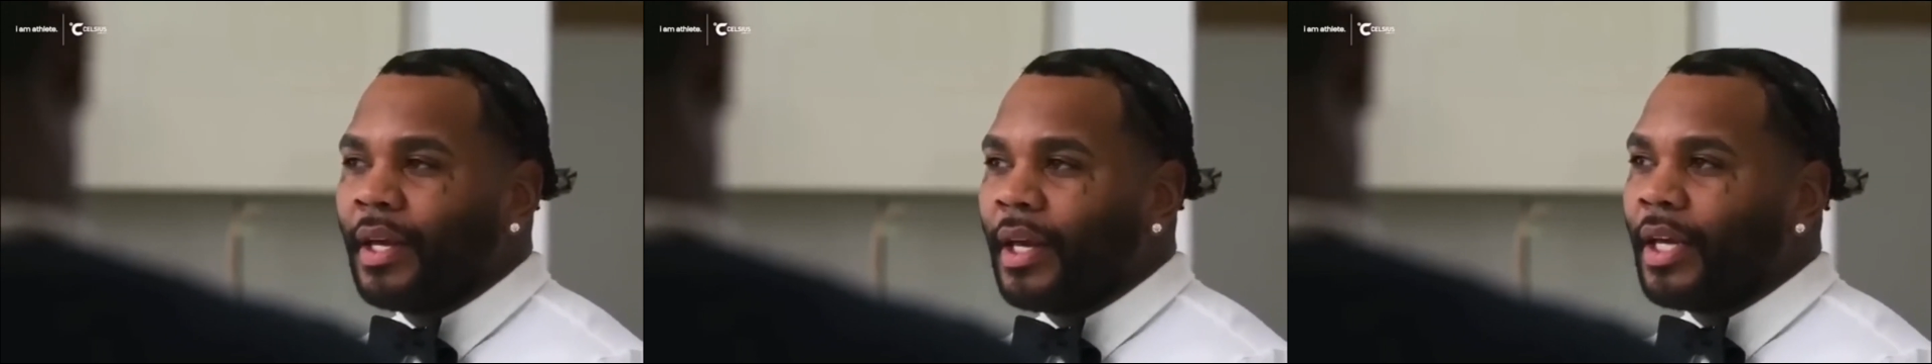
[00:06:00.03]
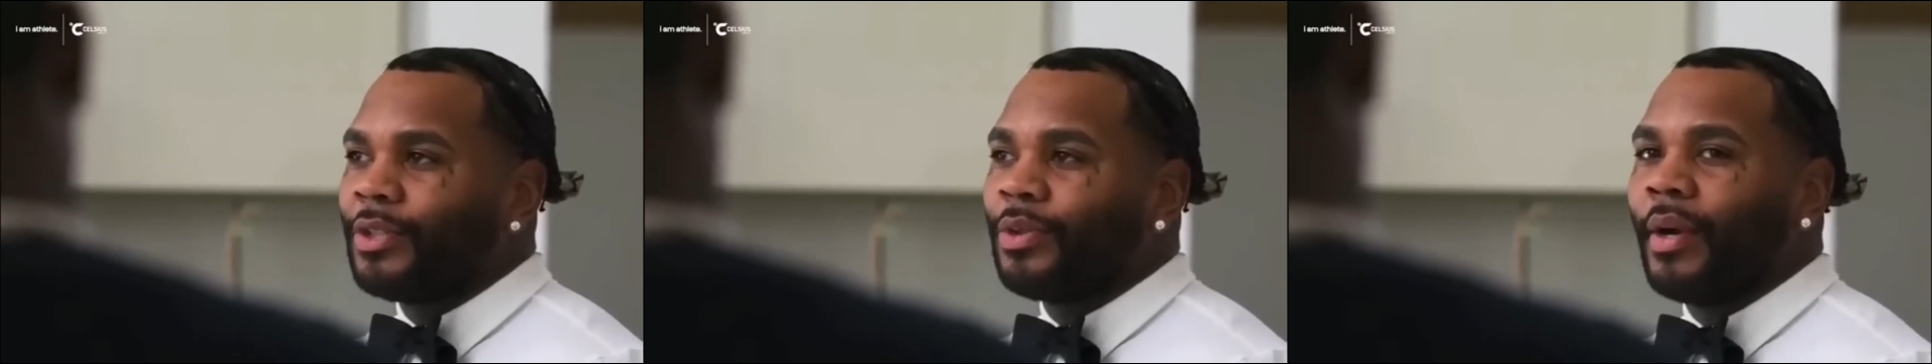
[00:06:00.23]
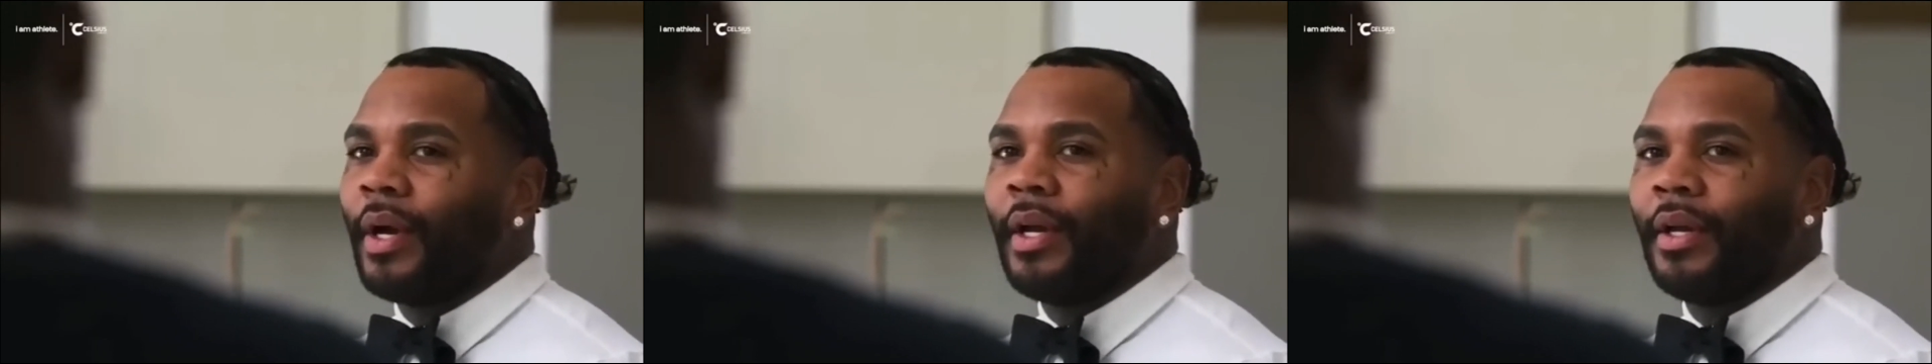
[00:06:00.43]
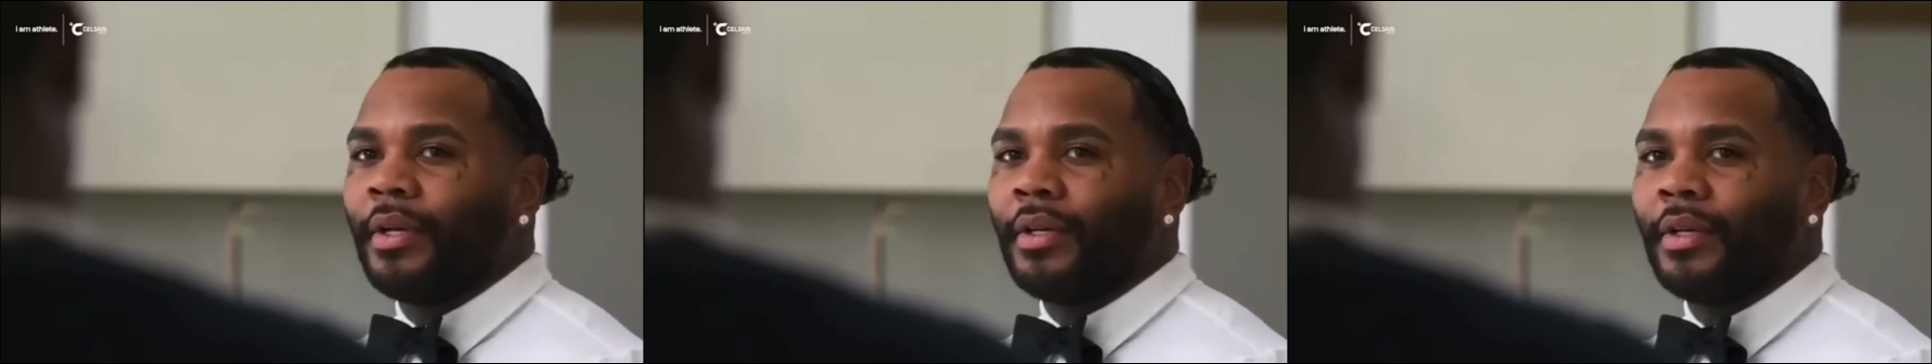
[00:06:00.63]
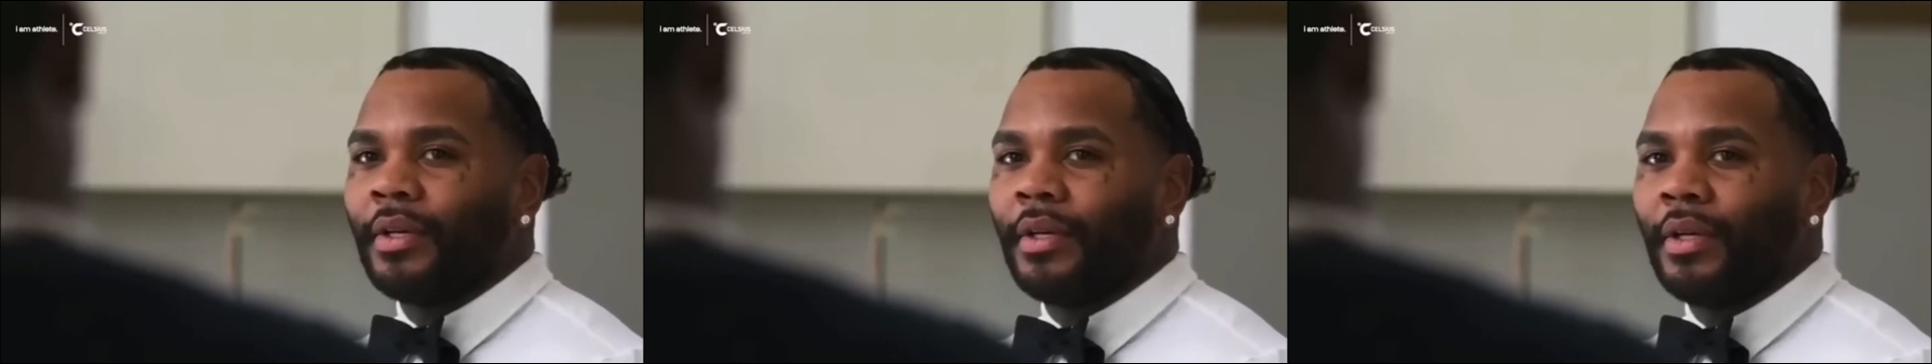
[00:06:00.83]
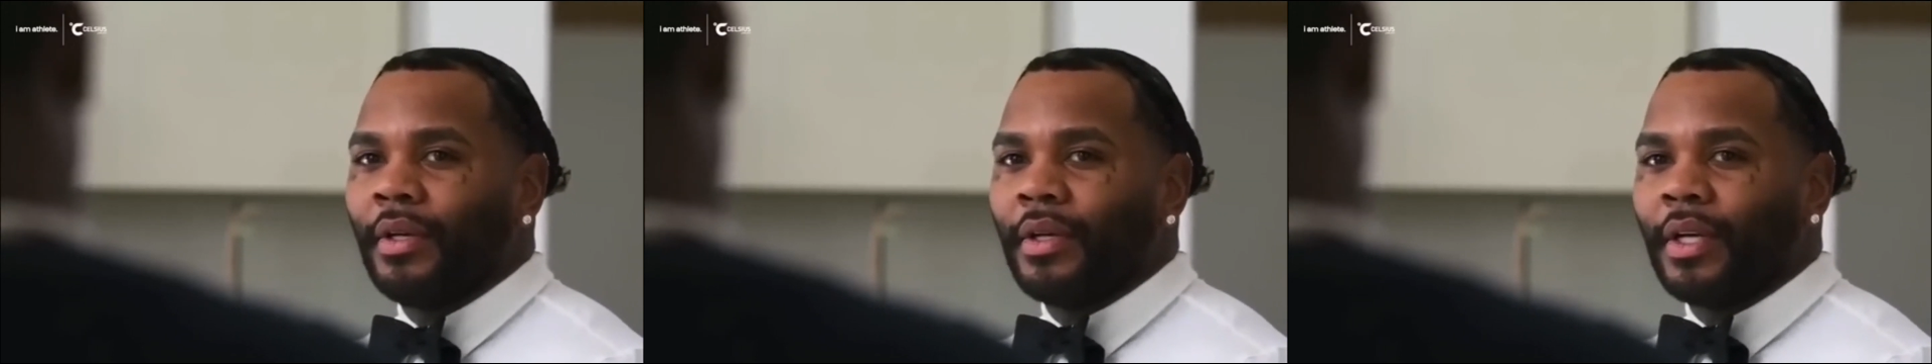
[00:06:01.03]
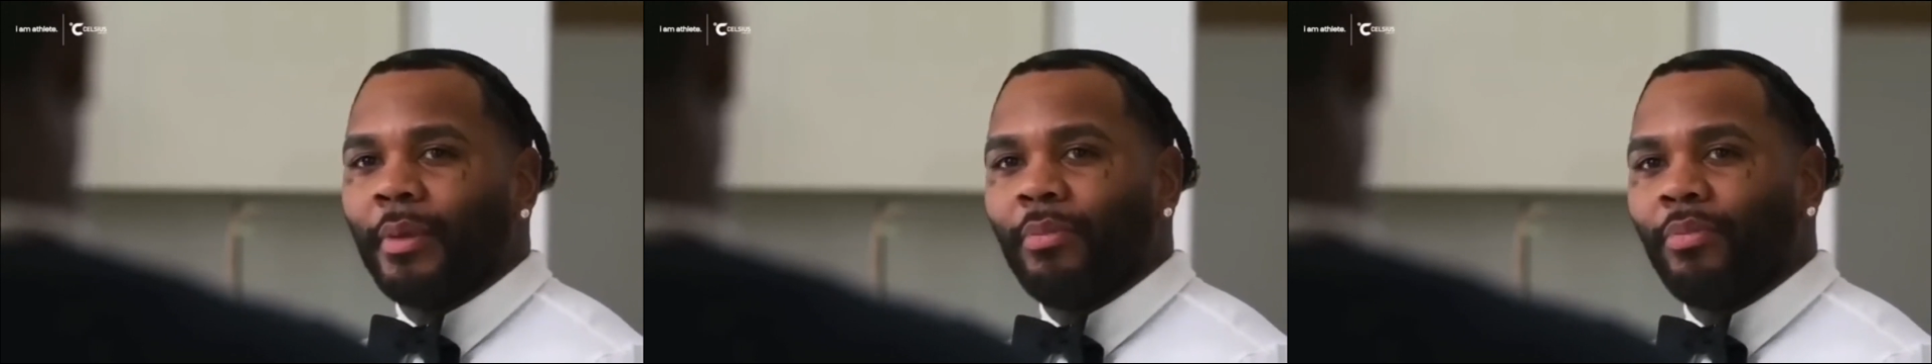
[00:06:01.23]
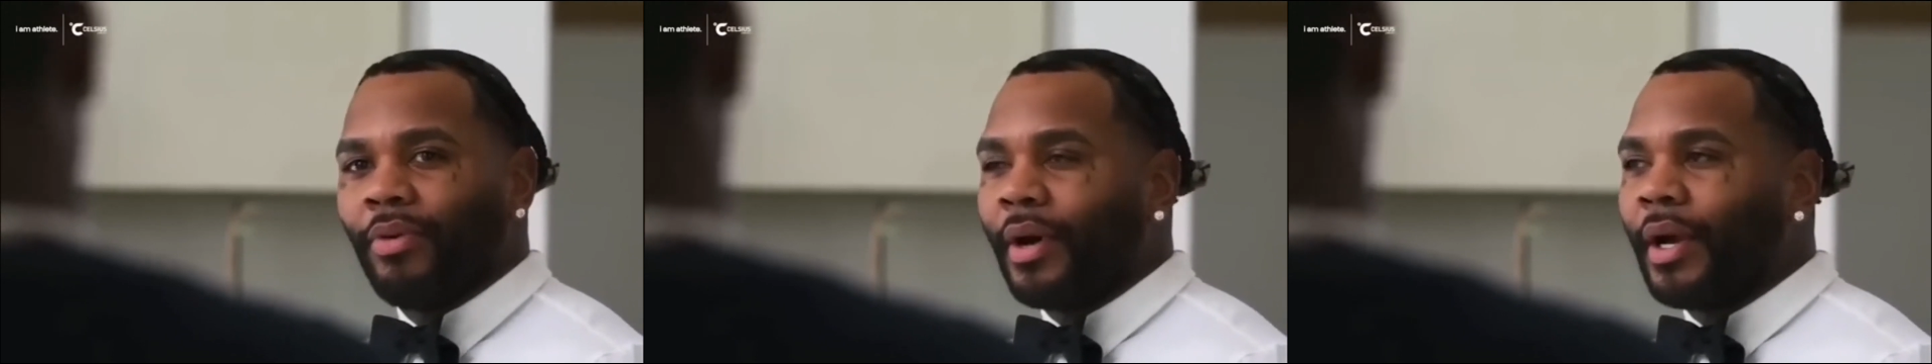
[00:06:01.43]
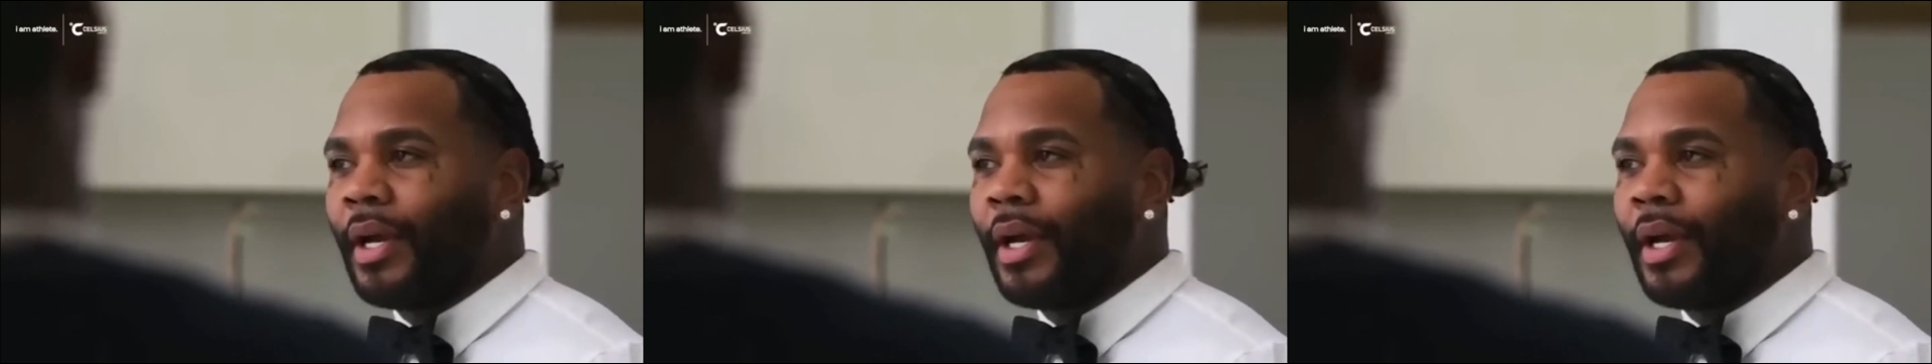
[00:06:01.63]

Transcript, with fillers: and they drained. They